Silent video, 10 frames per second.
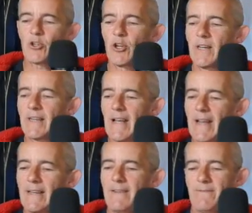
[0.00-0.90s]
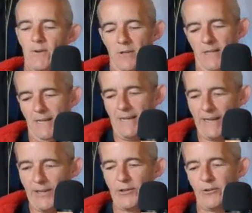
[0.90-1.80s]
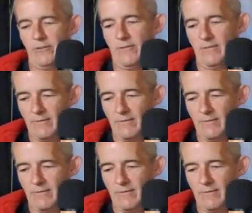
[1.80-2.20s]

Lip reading: I could get any fucking clear,